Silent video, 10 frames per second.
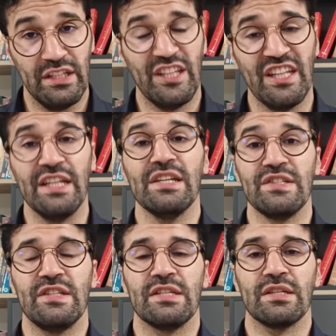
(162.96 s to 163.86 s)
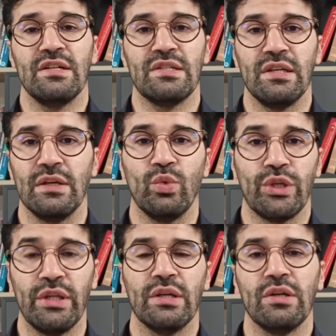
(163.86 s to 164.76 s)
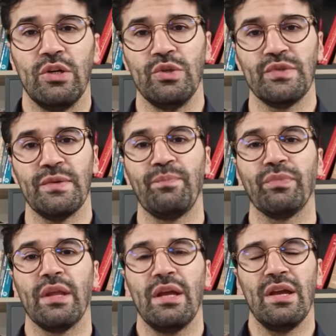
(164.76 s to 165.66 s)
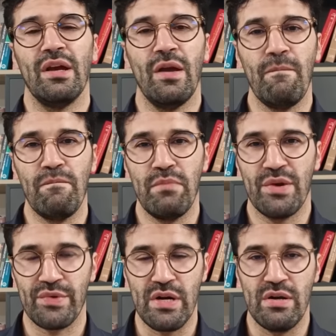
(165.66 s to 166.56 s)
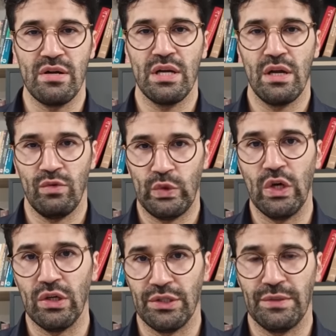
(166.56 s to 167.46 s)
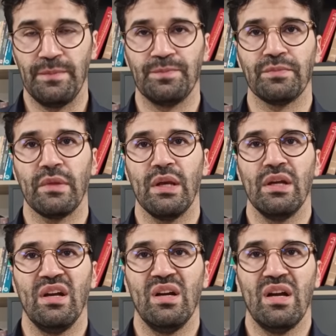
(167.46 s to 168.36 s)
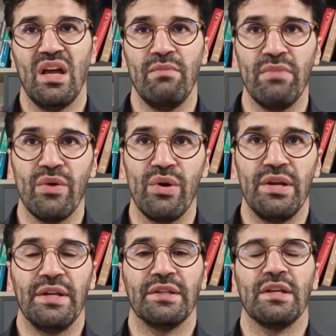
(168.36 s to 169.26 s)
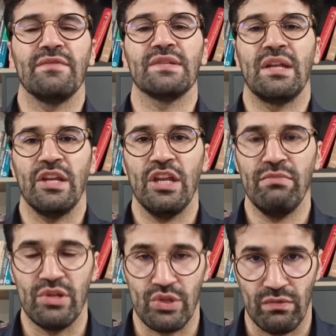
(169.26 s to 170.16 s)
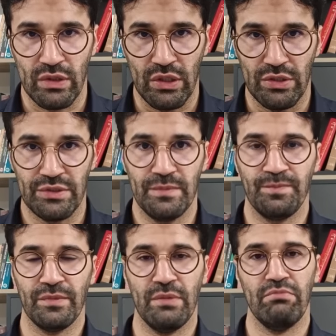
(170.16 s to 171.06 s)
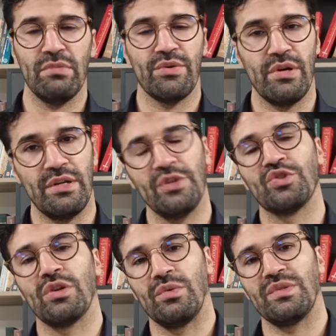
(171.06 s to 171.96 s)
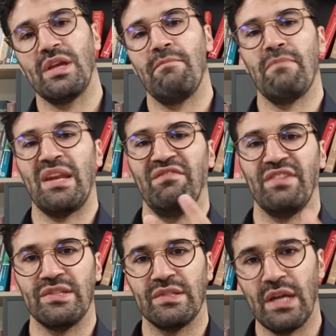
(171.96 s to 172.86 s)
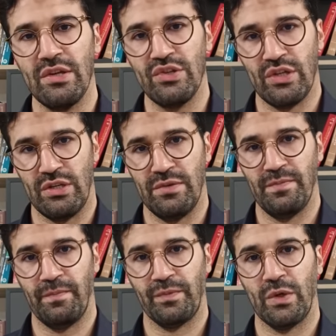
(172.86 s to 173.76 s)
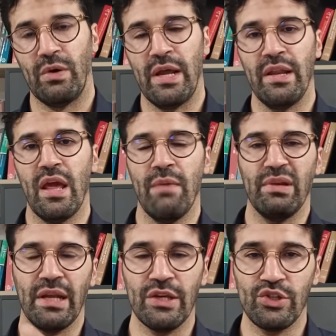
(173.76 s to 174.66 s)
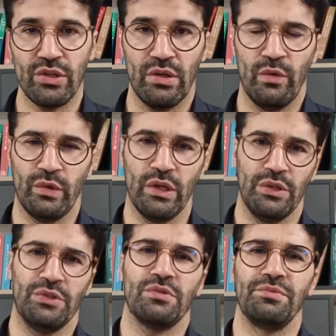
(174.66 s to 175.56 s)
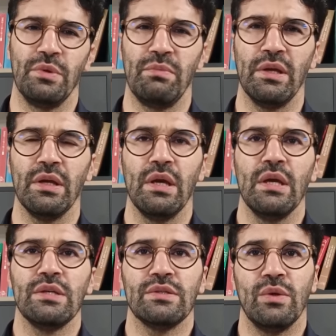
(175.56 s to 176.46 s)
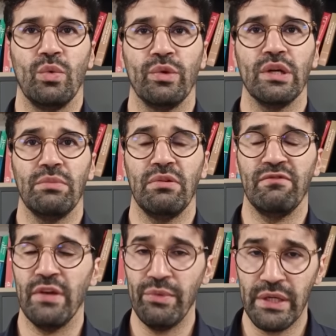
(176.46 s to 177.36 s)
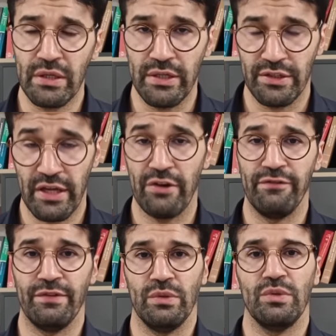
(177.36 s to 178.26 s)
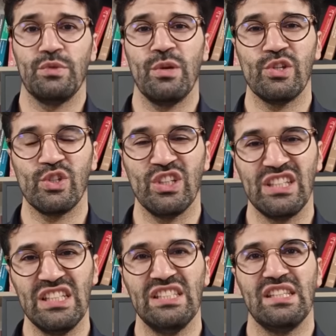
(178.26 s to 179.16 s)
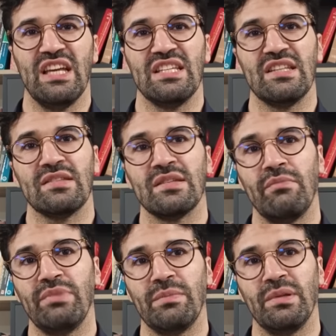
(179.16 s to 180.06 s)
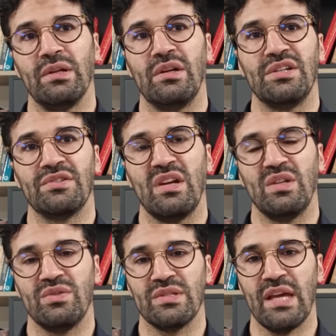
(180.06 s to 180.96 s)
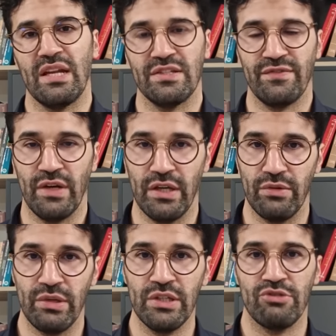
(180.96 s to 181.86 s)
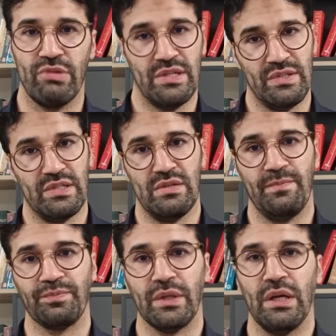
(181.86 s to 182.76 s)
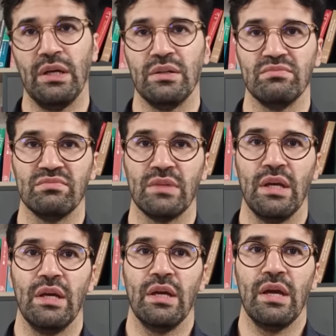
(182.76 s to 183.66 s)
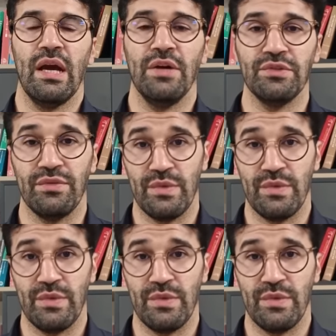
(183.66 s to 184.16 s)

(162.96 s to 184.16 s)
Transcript: He is discussing what he calls a mirror of God, a mirror that gives an image of God a mirror that shows a manifestation or an emanation of God through Rumi. So we've got to be very careful, especially these days, that some people are trying to satisfy their interests um, out of